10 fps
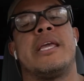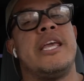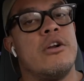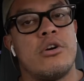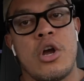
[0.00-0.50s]

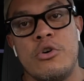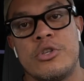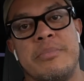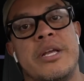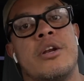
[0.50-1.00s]
Keto
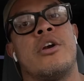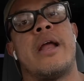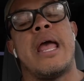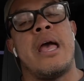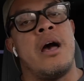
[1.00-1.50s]
Coach
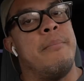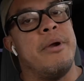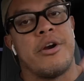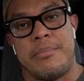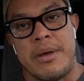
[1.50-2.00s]
Meter,
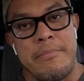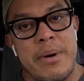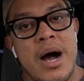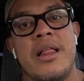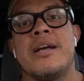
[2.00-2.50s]
American
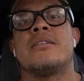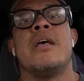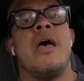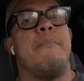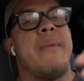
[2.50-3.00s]
Metabolics,
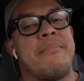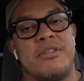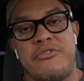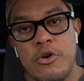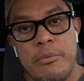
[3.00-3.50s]

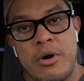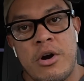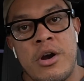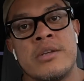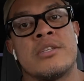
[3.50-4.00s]
Mammoth Fuel
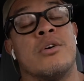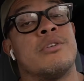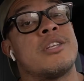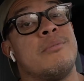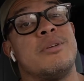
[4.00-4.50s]
Bars. So
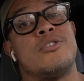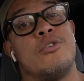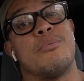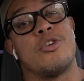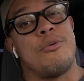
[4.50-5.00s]
it's gonna be
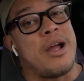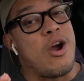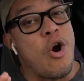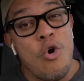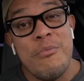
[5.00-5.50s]
super dope. I
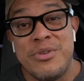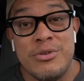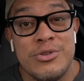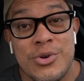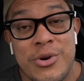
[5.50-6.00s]
hope
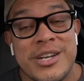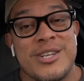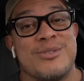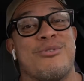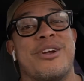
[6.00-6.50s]
you join
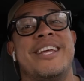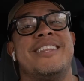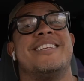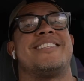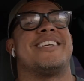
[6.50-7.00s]
because we're in
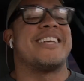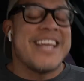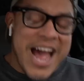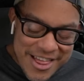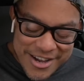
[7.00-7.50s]
this
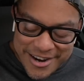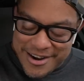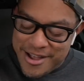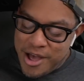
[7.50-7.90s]
together.